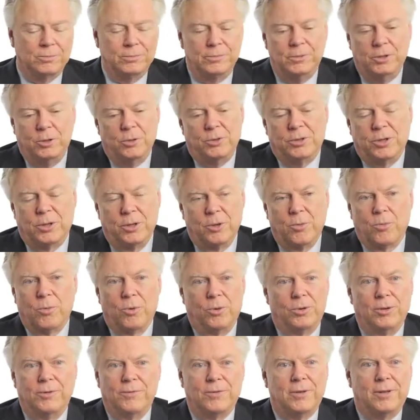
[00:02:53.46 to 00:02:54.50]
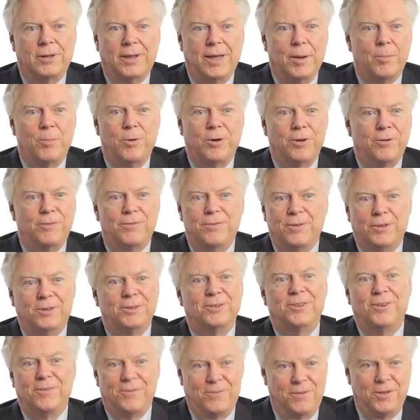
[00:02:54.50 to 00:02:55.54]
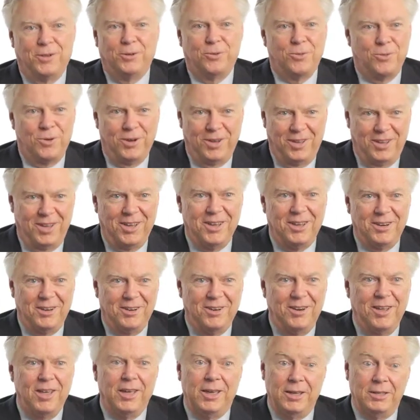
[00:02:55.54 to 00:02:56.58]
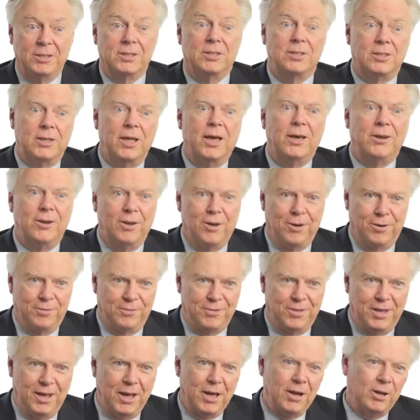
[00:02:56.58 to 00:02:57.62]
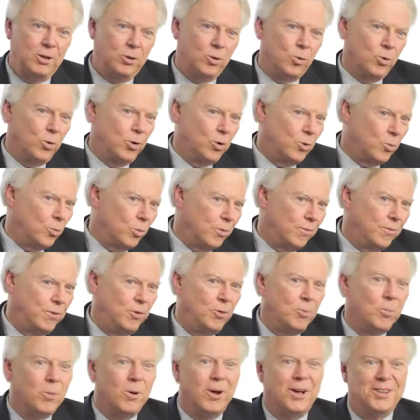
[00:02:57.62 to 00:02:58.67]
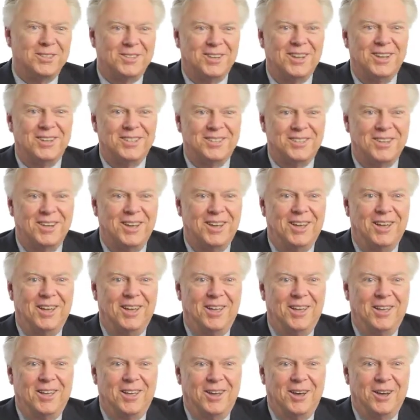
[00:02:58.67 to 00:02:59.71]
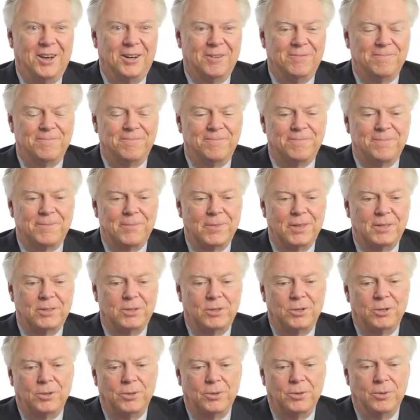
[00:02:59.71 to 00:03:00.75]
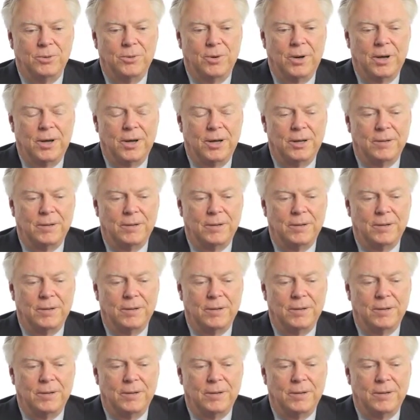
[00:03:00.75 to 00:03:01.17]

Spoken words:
using the role of collaborative filtering instead of the editorial review process to